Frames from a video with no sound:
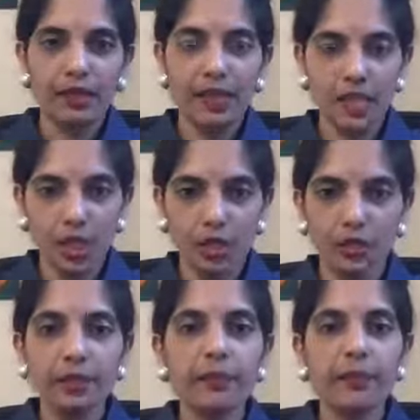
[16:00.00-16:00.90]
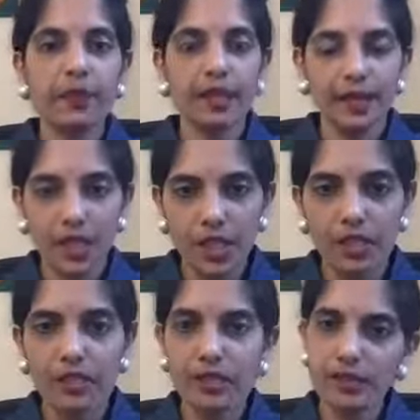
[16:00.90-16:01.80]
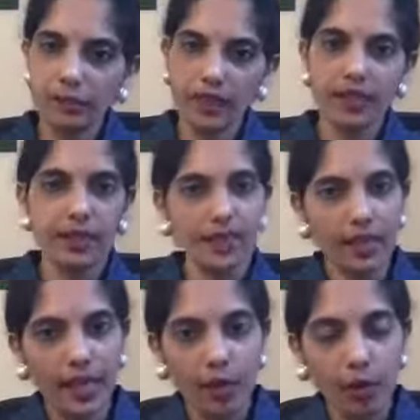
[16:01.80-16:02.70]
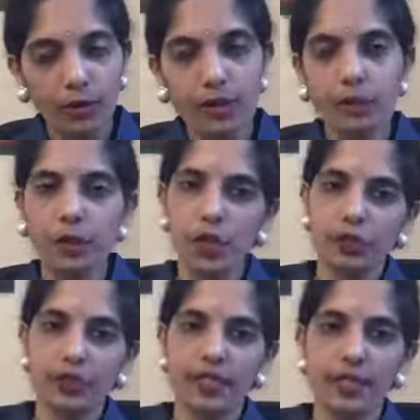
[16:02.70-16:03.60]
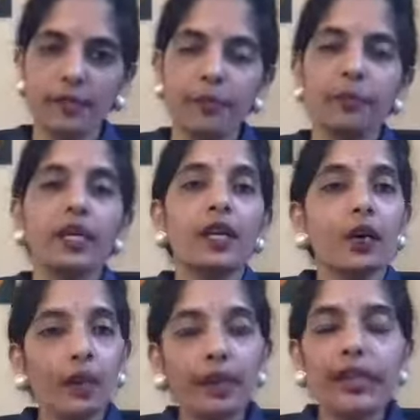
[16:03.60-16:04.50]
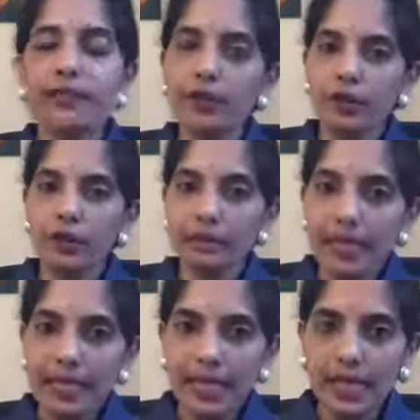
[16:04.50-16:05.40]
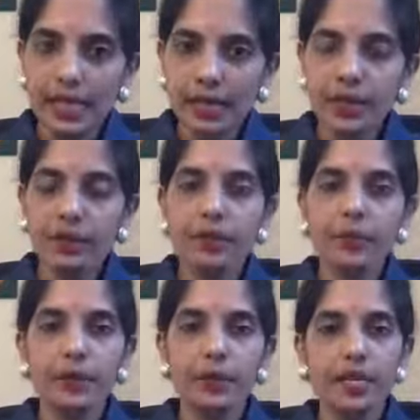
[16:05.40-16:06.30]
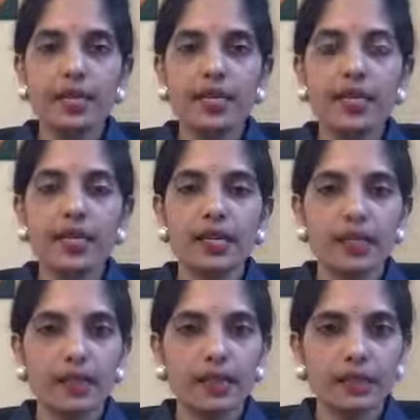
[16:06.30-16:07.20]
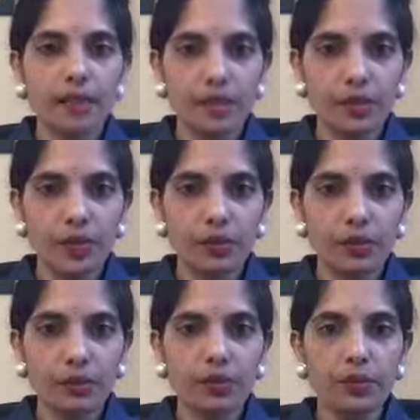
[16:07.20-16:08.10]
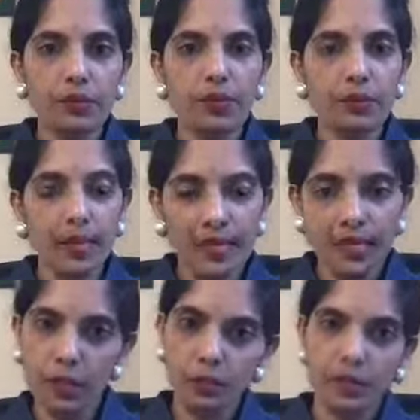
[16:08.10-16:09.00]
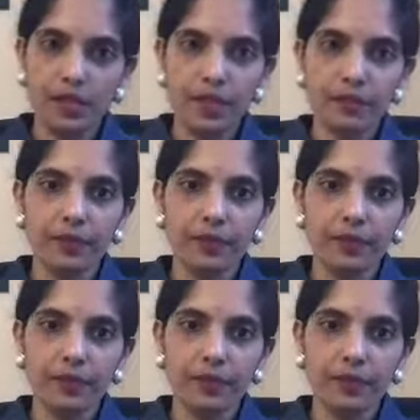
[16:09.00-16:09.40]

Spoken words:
practitioner. Arishtas are something that can also put you to sleep. Or if you're a meat eater, you can do meat soups